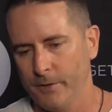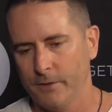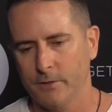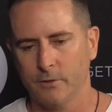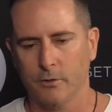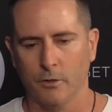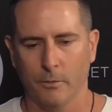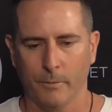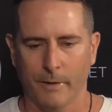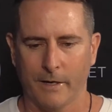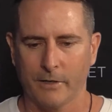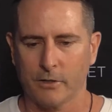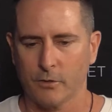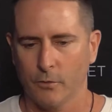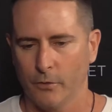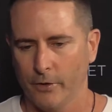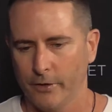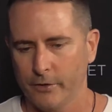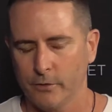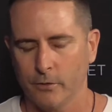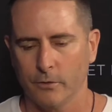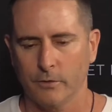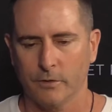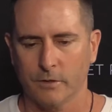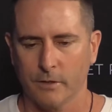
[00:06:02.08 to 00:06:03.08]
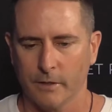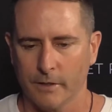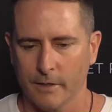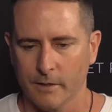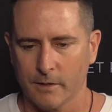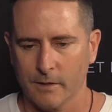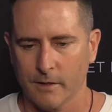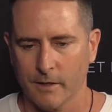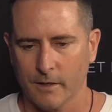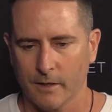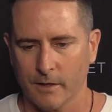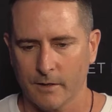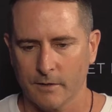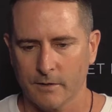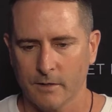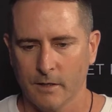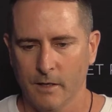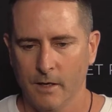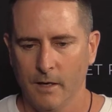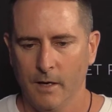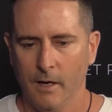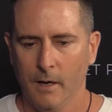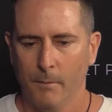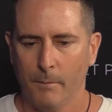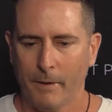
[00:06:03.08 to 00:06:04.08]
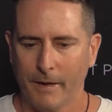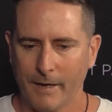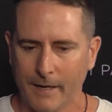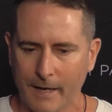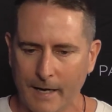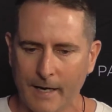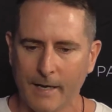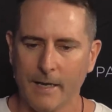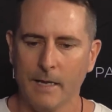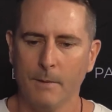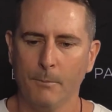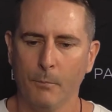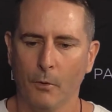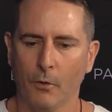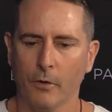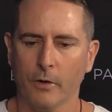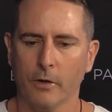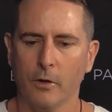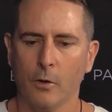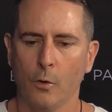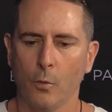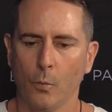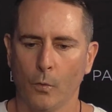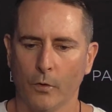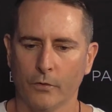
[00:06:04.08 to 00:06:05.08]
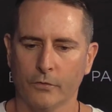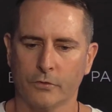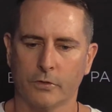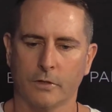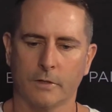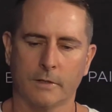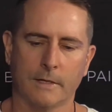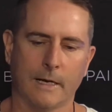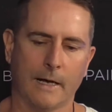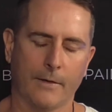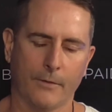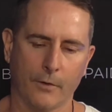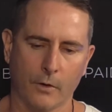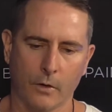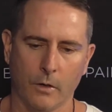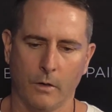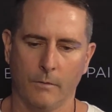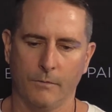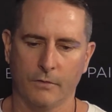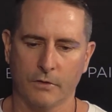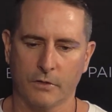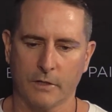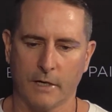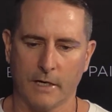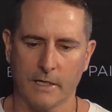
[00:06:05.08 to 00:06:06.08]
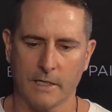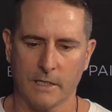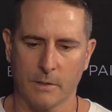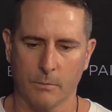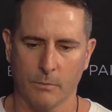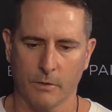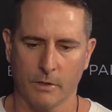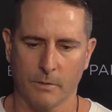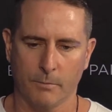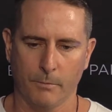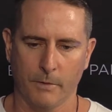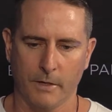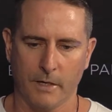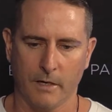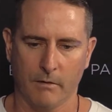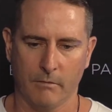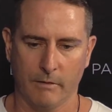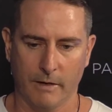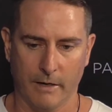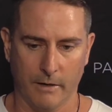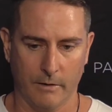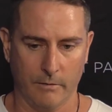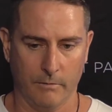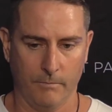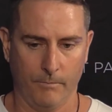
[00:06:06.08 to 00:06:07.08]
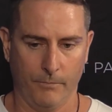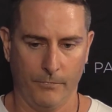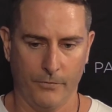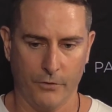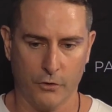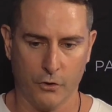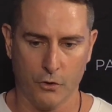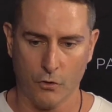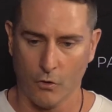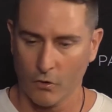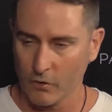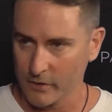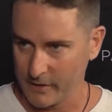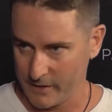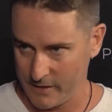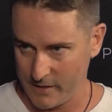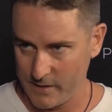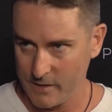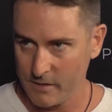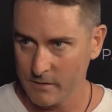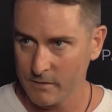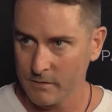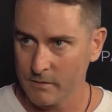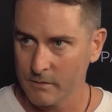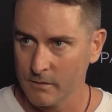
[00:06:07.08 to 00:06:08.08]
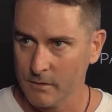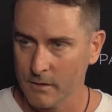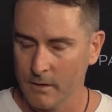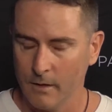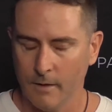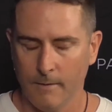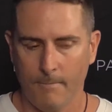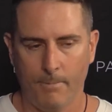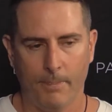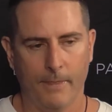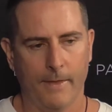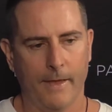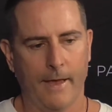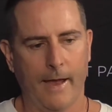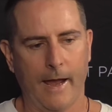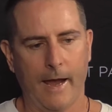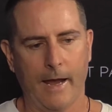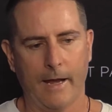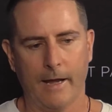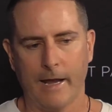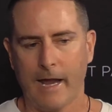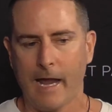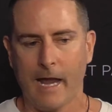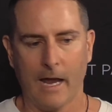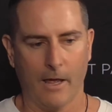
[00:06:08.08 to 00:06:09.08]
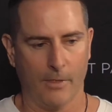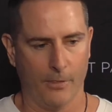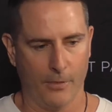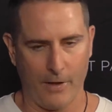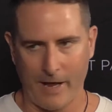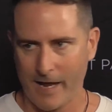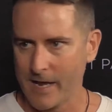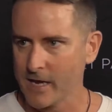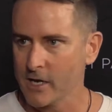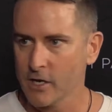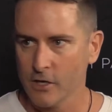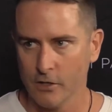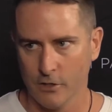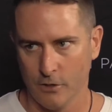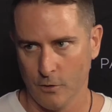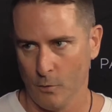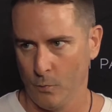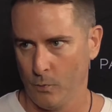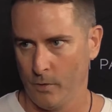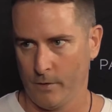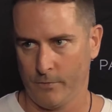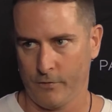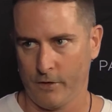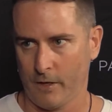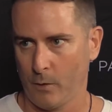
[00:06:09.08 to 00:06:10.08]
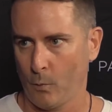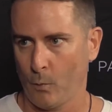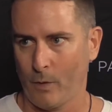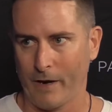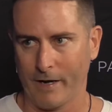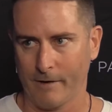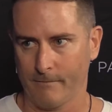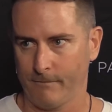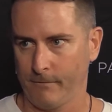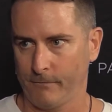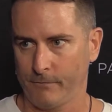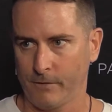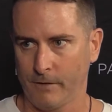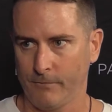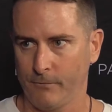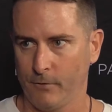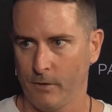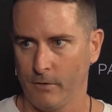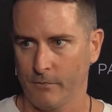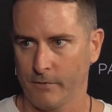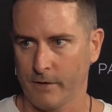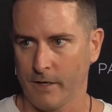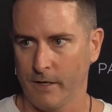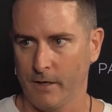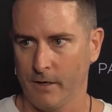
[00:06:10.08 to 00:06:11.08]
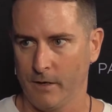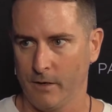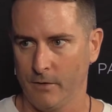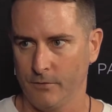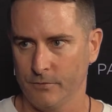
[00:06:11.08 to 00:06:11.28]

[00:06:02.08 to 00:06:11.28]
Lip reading: too much or they do silly things. But anybody who wants to start the conversation with me around jockeys and how they could do it if they weighed 55 kilos.